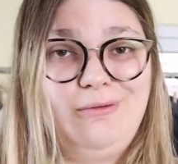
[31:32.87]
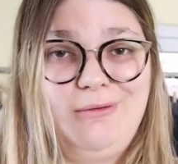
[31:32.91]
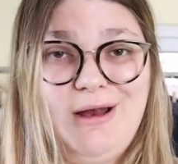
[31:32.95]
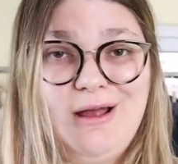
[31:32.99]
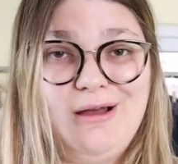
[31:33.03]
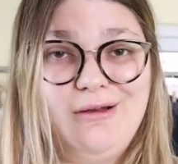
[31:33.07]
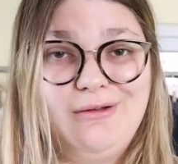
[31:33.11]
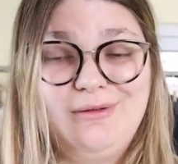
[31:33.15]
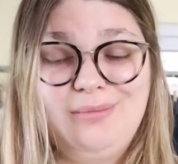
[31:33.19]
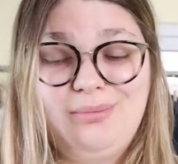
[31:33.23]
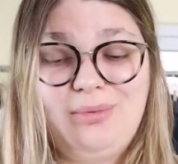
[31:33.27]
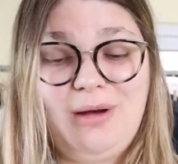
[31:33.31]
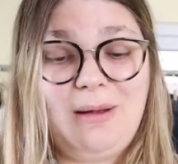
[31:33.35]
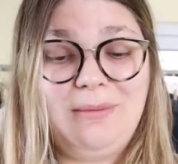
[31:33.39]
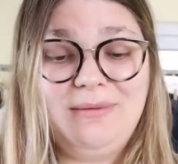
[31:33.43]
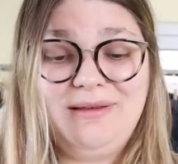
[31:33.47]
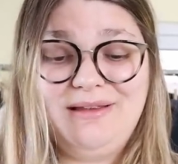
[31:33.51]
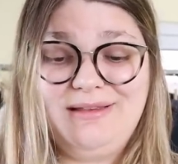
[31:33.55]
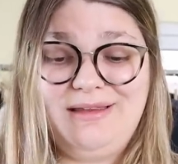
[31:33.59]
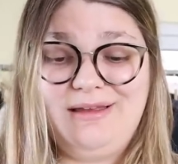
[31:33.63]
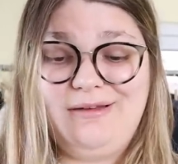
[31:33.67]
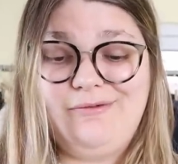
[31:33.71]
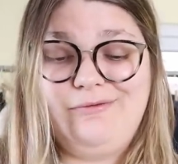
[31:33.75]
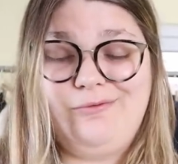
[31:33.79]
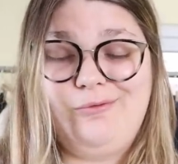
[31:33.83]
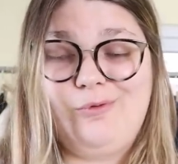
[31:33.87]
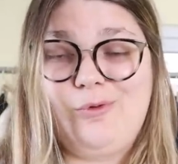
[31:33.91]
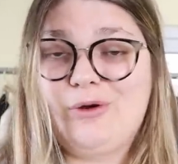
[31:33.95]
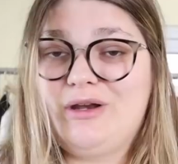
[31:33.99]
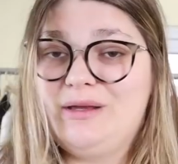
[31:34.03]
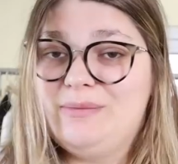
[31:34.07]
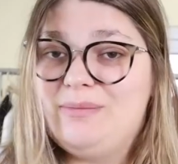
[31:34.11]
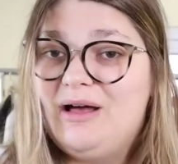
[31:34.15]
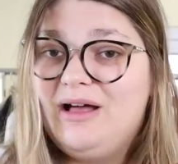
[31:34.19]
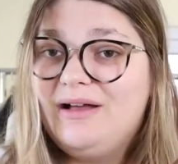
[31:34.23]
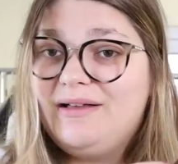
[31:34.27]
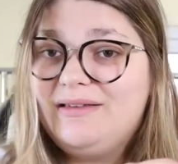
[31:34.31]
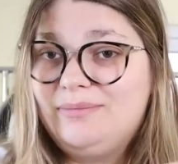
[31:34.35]
around probably like
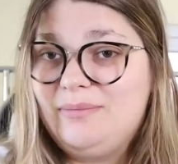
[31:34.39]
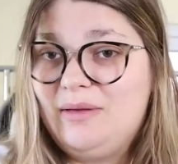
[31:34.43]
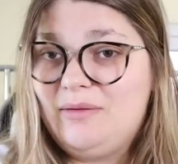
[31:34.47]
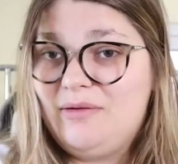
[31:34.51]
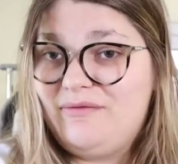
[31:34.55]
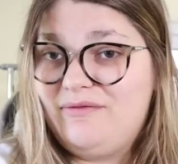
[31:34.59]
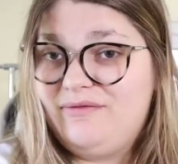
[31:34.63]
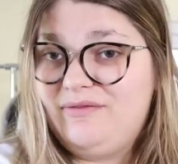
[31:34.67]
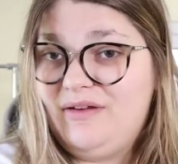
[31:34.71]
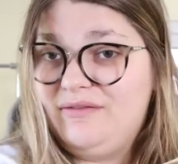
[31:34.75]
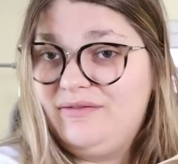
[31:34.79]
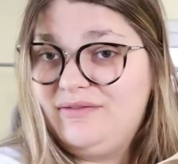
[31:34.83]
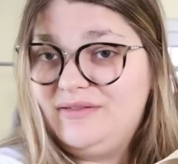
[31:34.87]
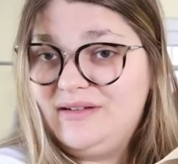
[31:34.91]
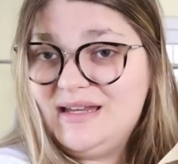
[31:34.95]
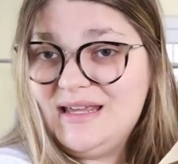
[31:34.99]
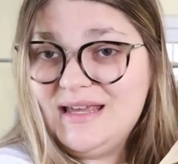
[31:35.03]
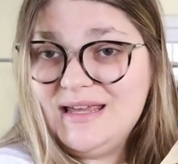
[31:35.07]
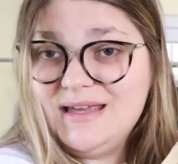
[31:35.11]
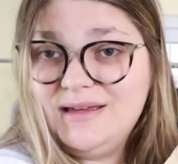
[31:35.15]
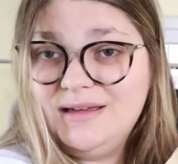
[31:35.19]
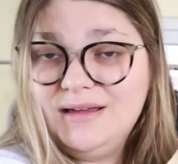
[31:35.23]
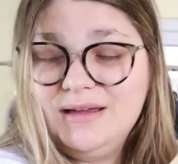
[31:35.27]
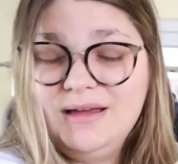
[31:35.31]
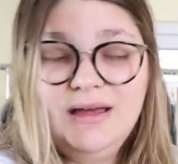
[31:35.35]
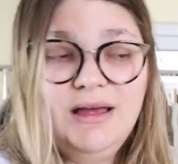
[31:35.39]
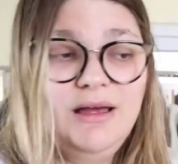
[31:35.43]
40 bucks, maybe 50,